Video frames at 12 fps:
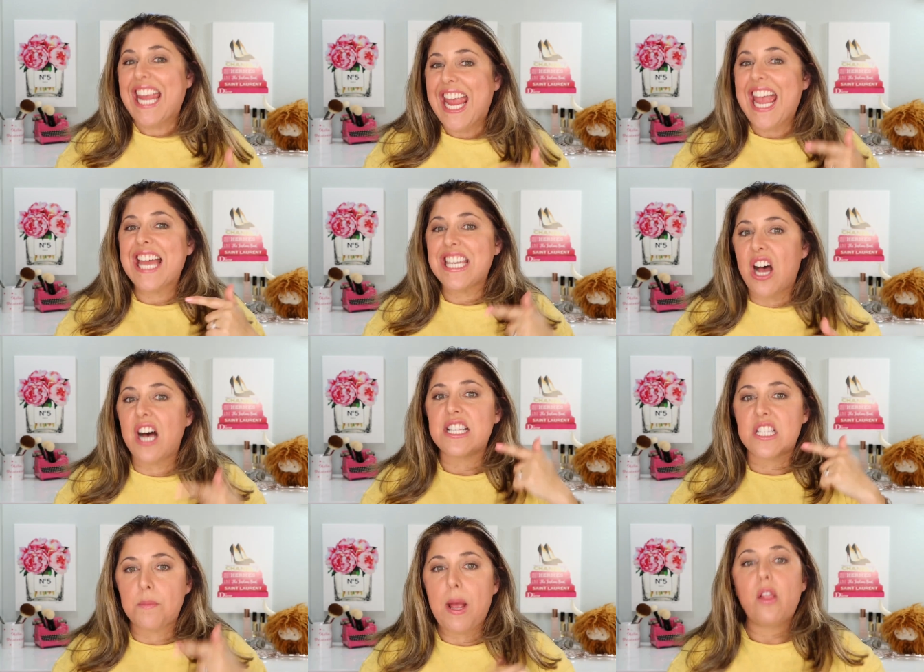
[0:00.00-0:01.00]

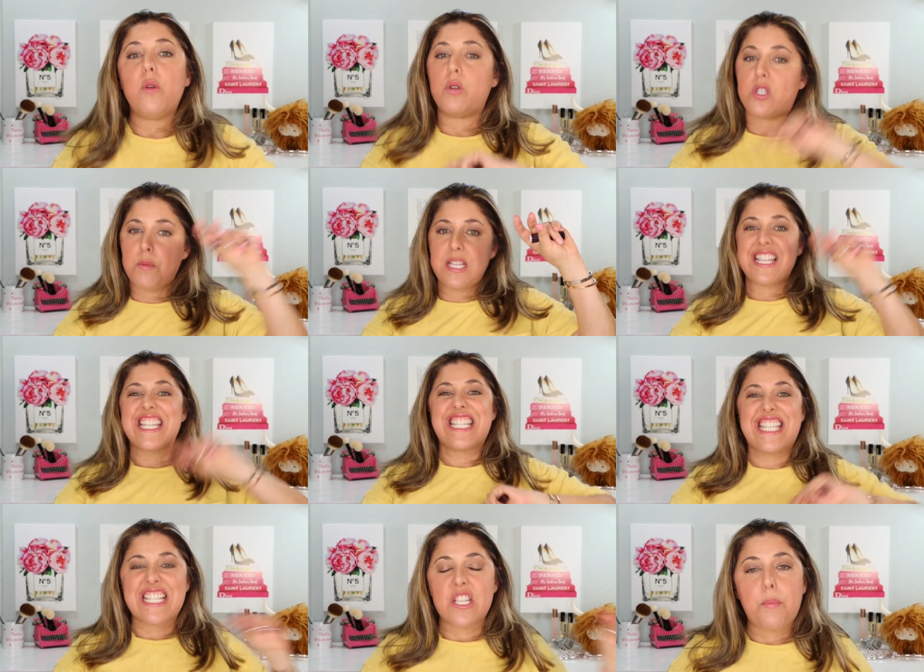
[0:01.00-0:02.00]
cannot smell it, which means it
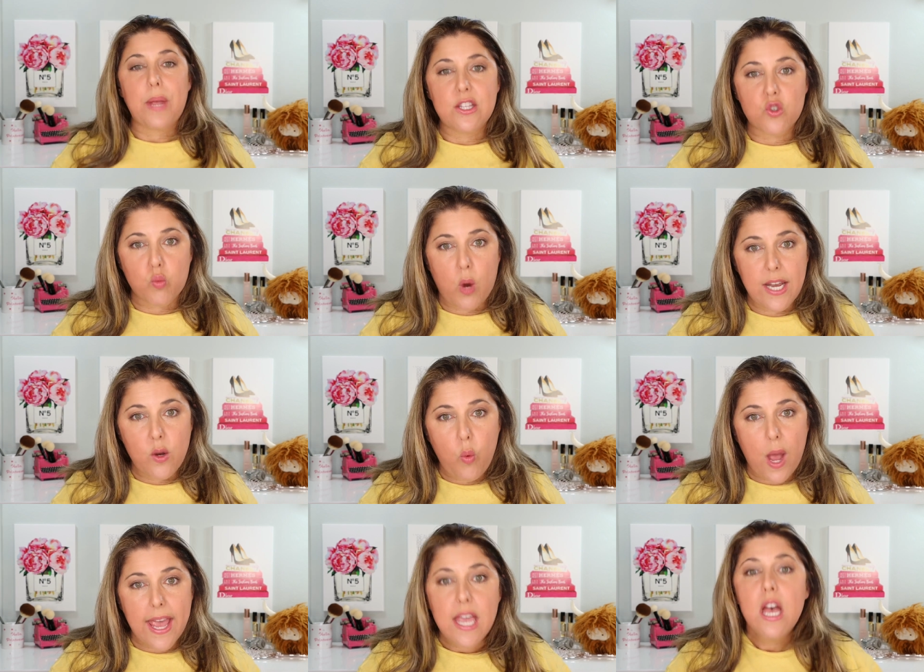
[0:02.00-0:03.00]
dissipates right
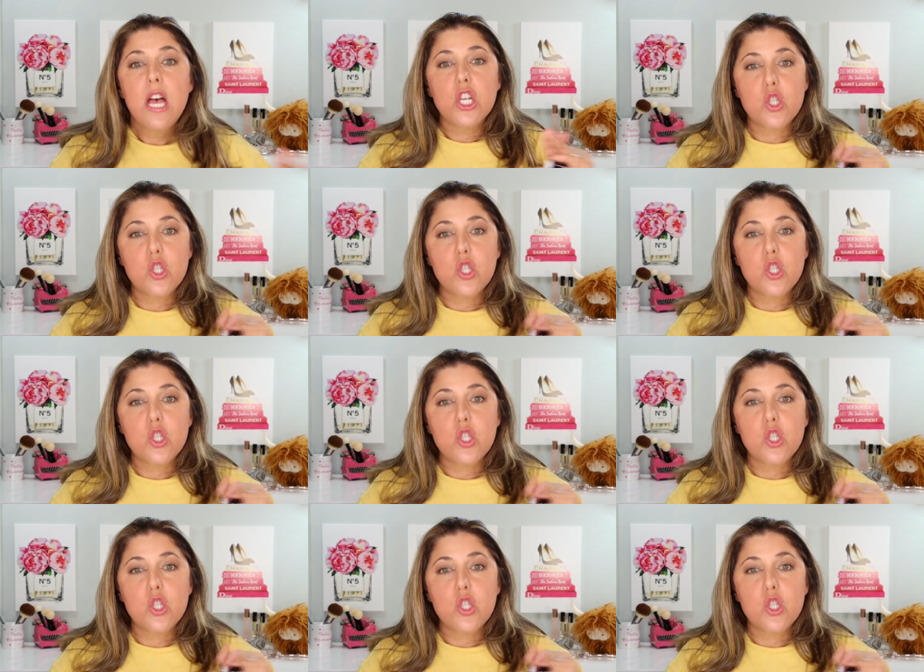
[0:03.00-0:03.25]
away.